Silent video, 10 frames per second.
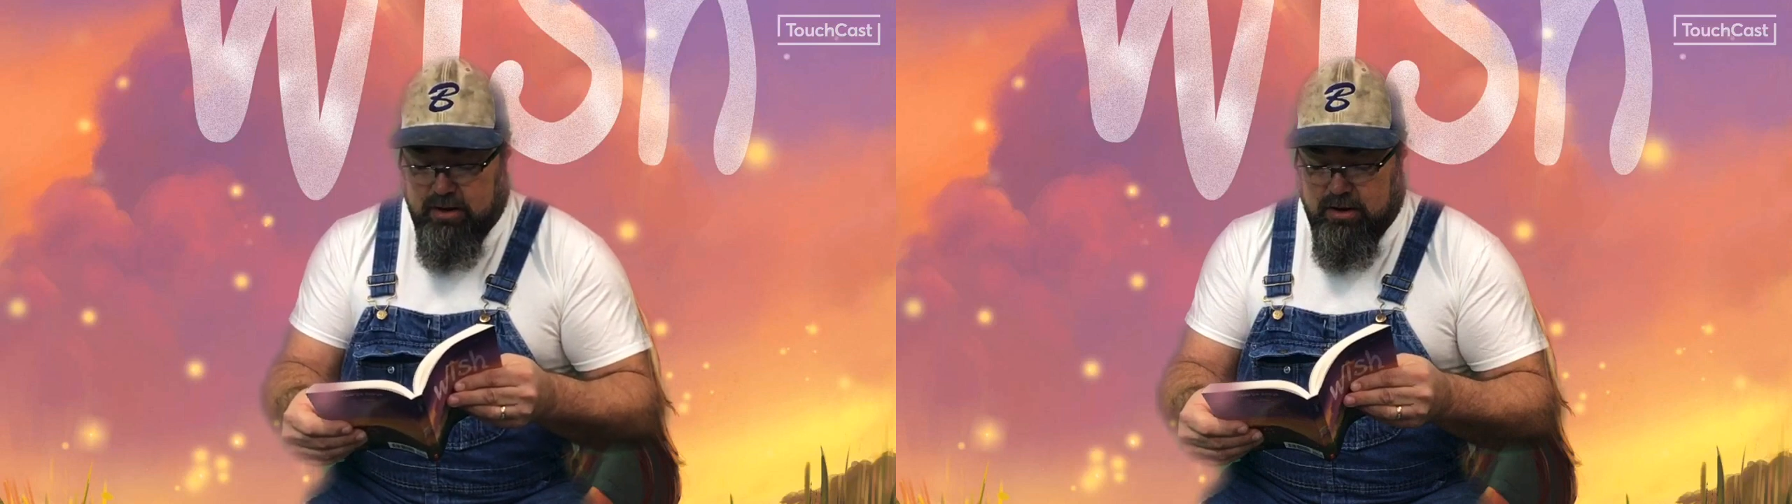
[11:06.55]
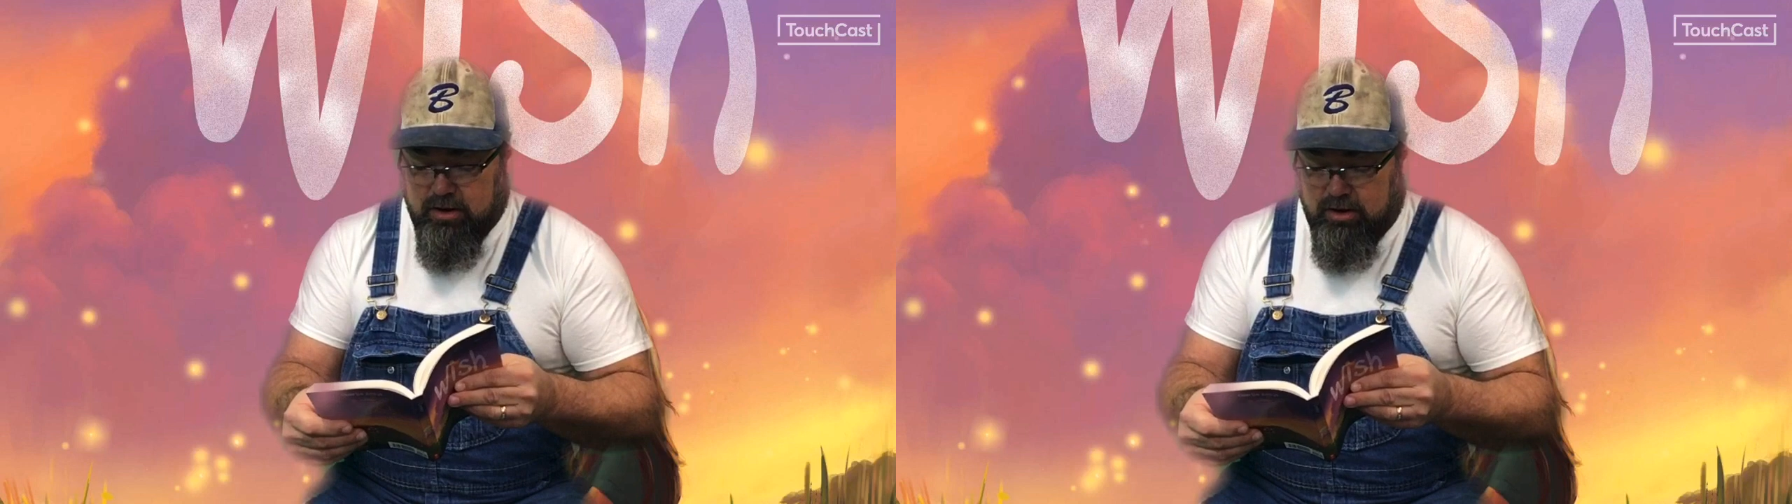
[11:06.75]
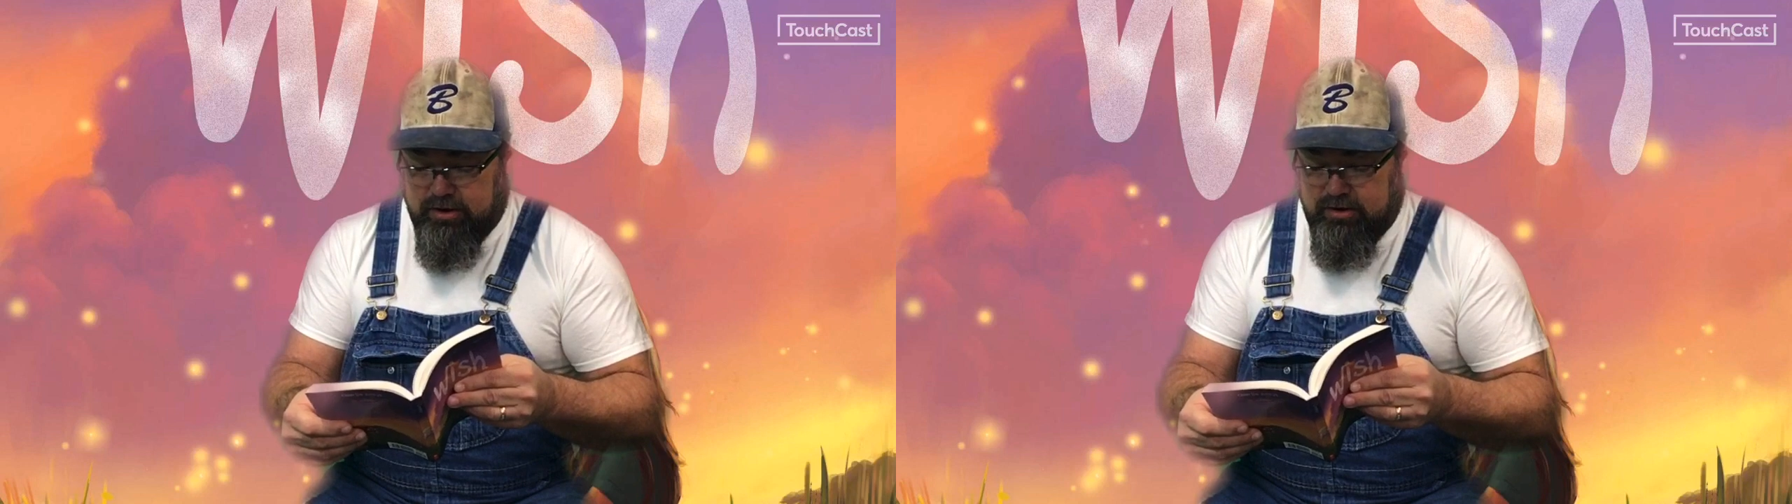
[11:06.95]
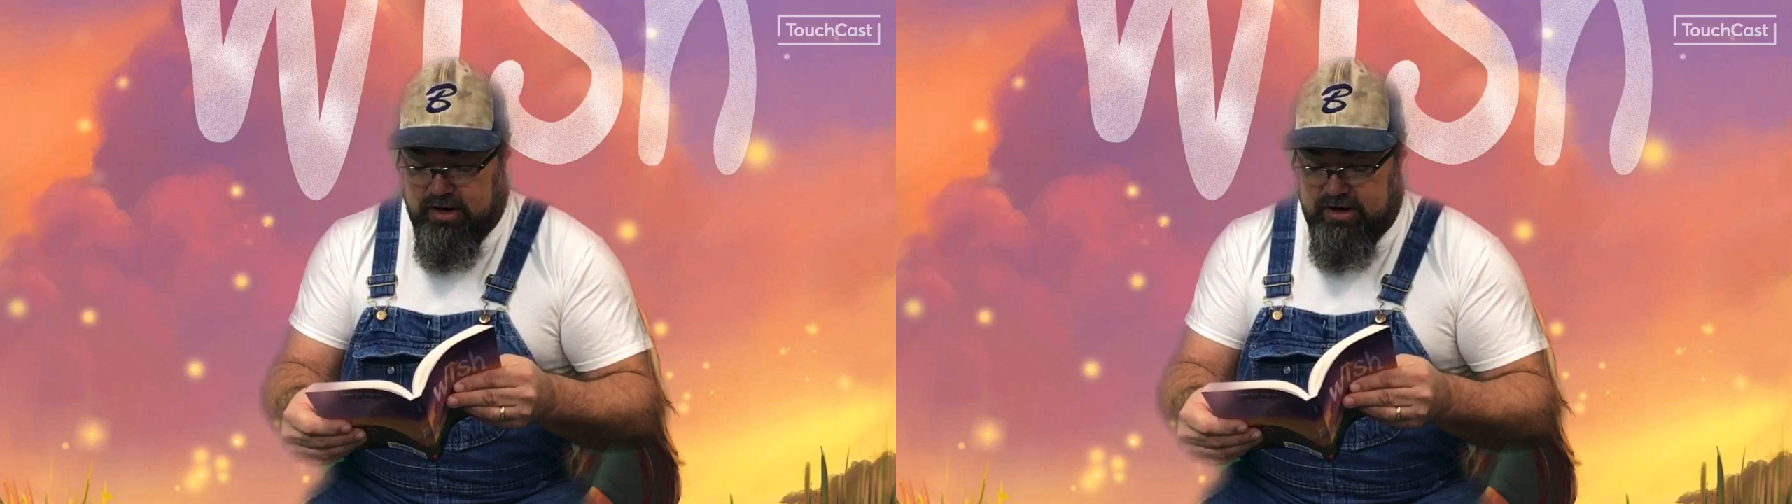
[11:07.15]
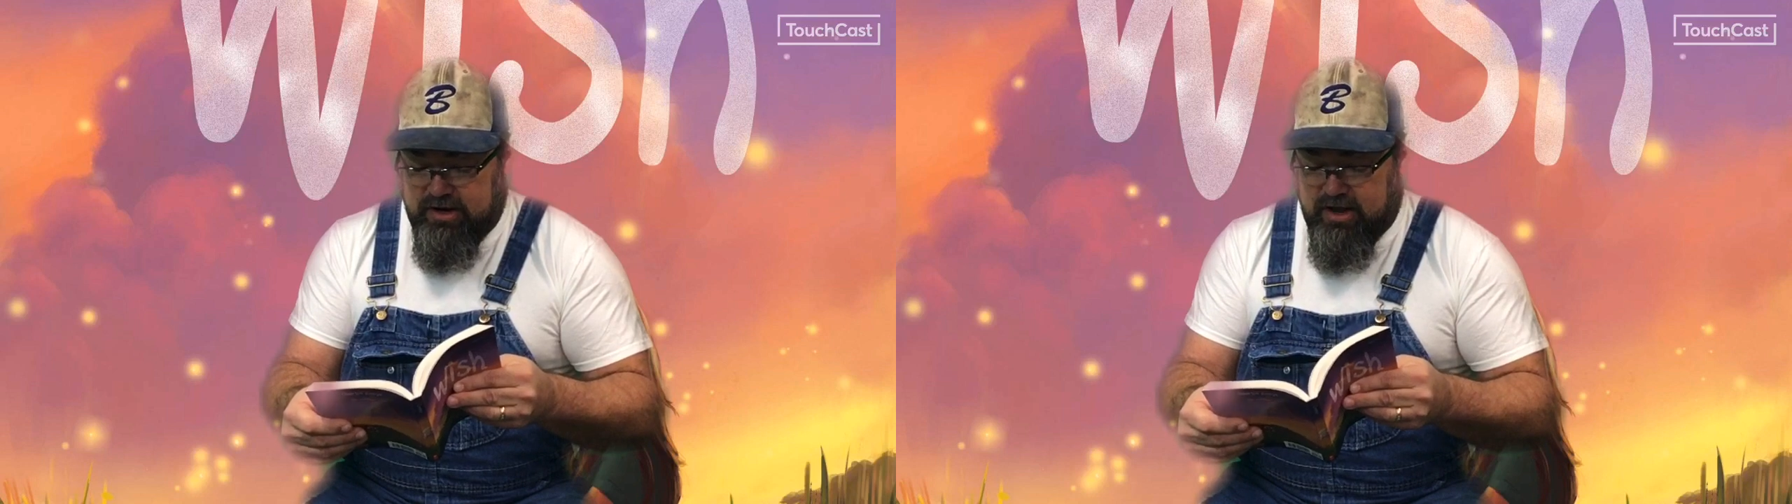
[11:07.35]
on
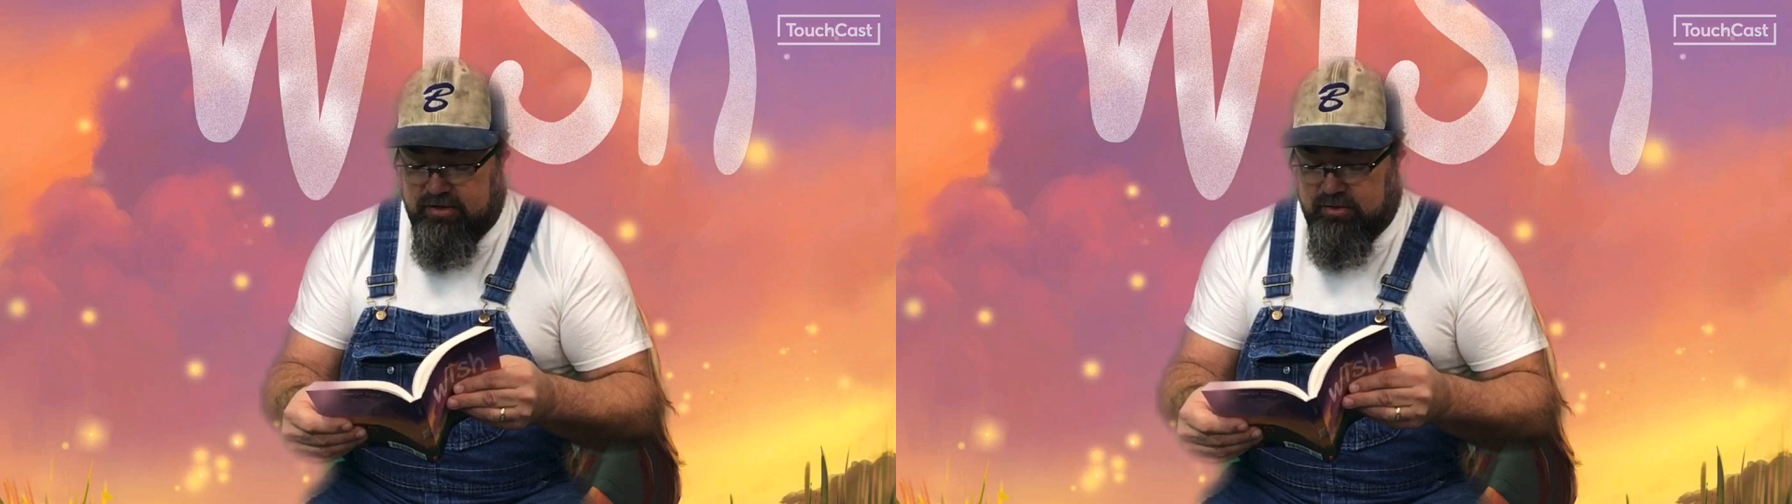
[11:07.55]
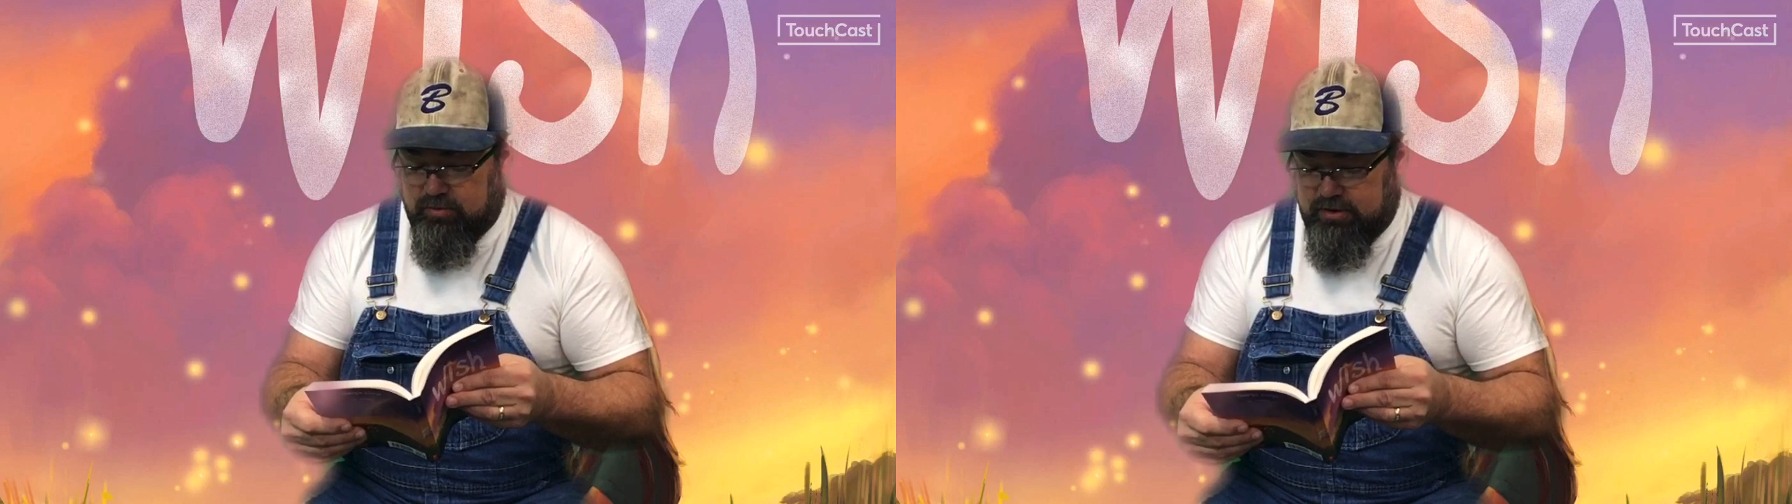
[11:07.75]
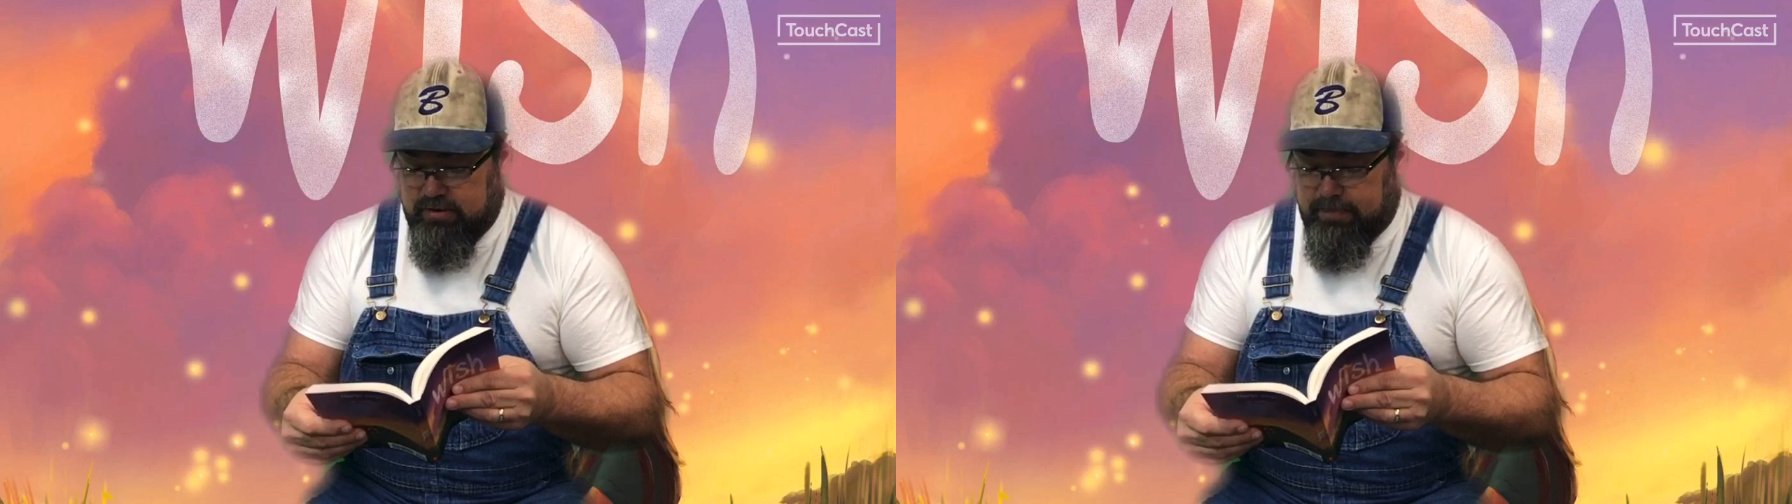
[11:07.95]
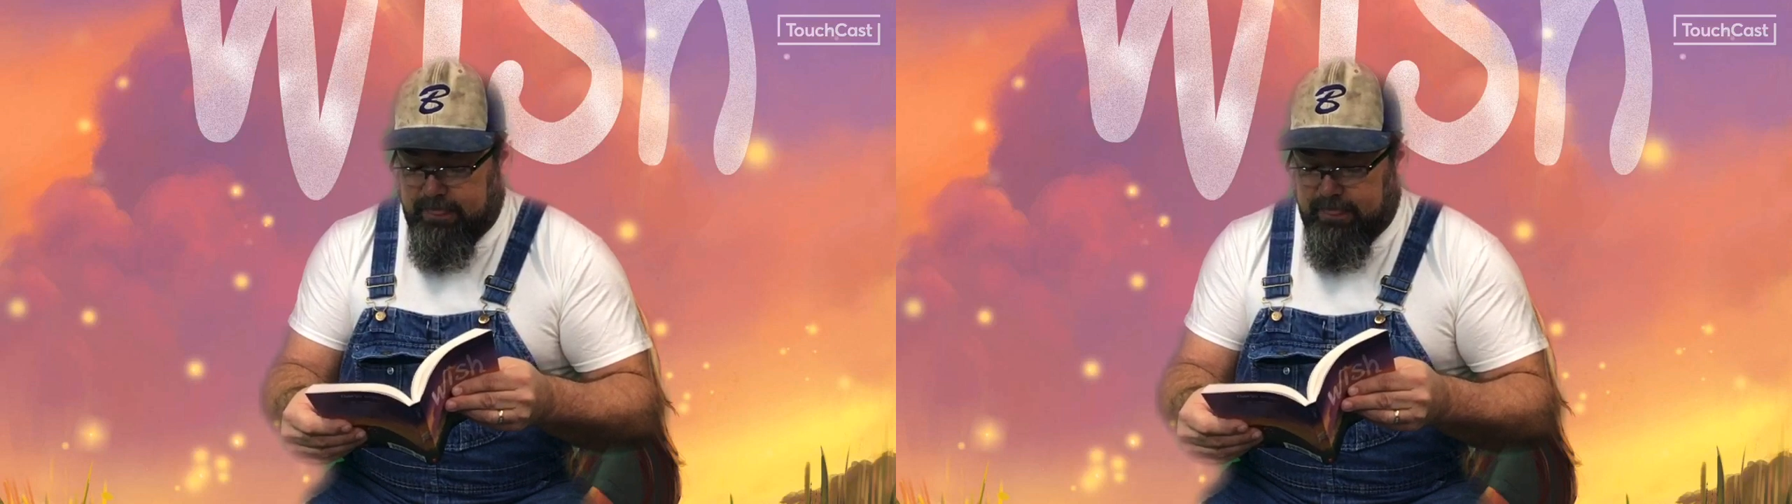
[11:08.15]
another one.